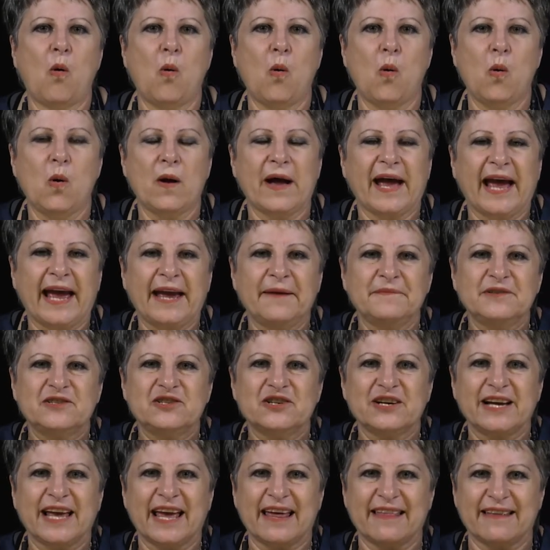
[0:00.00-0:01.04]
all came
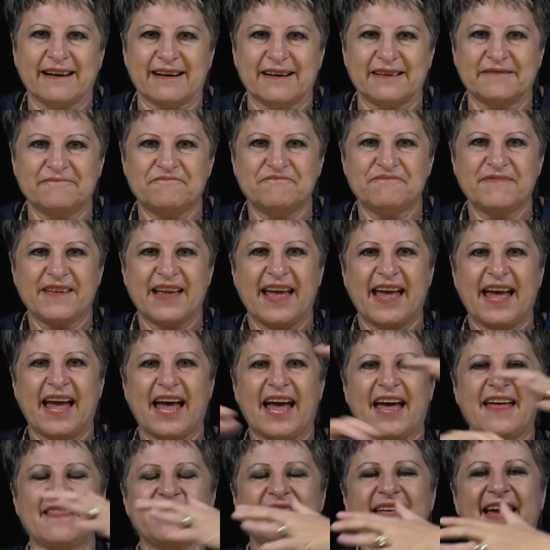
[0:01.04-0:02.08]
together,
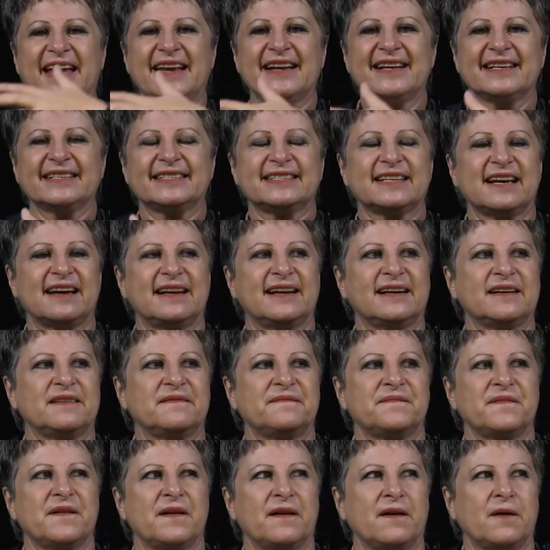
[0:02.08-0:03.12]
and they decided,
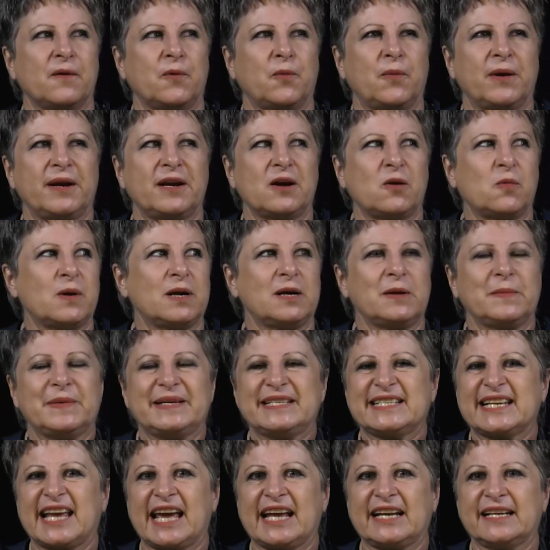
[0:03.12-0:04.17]
we don't want to be
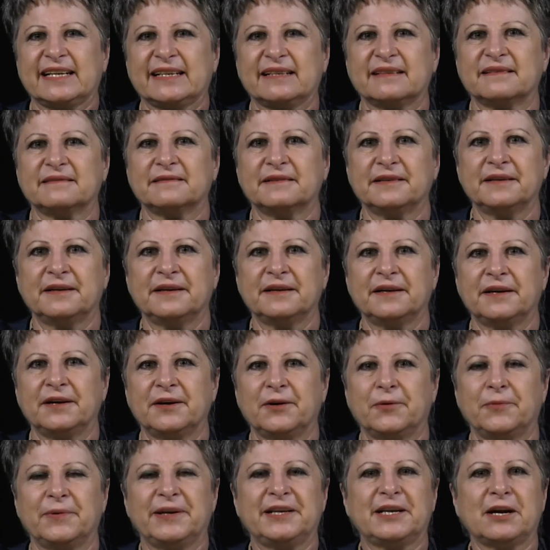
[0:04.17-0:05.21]
scattered.
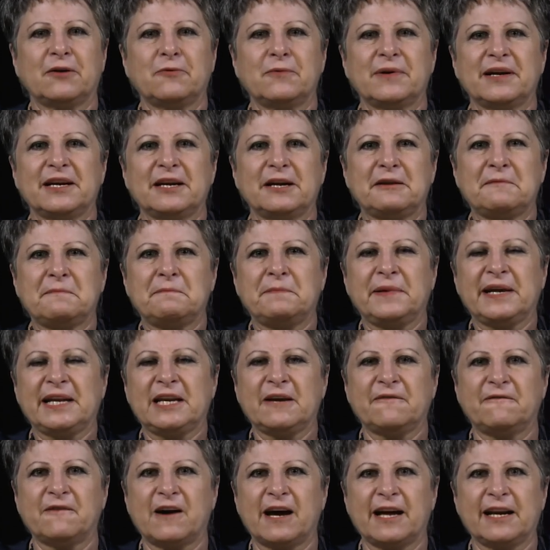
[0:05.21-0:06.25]
We don't want to be
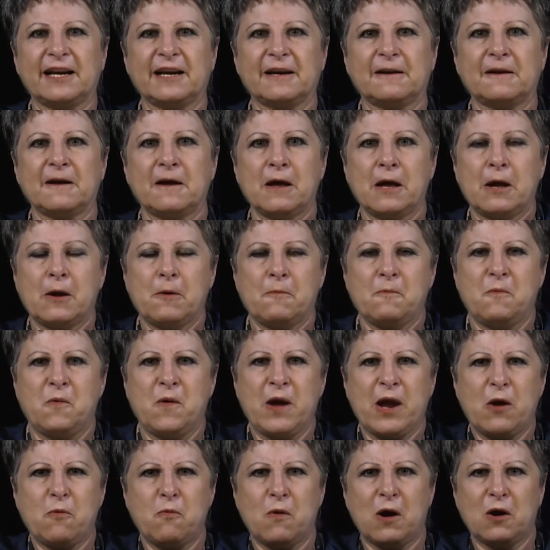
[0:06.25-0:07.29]
divided.
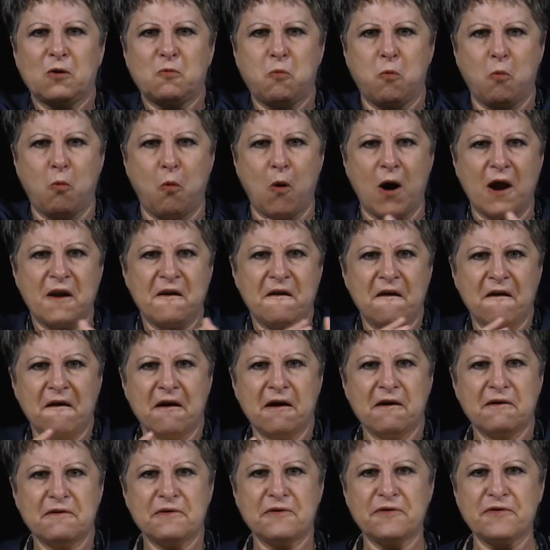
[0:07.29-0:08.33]
We want one
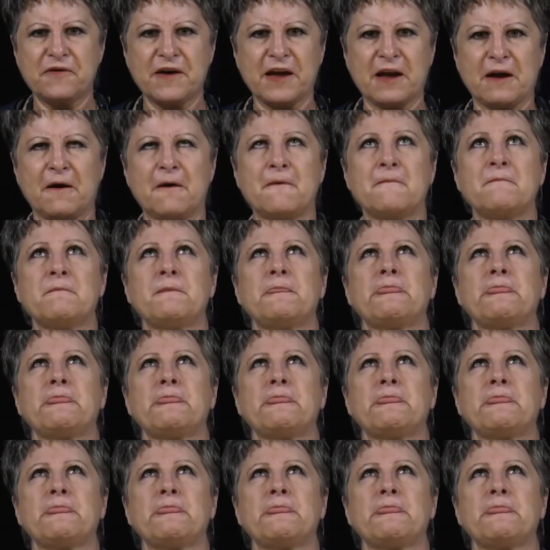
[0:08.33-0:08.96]
thing.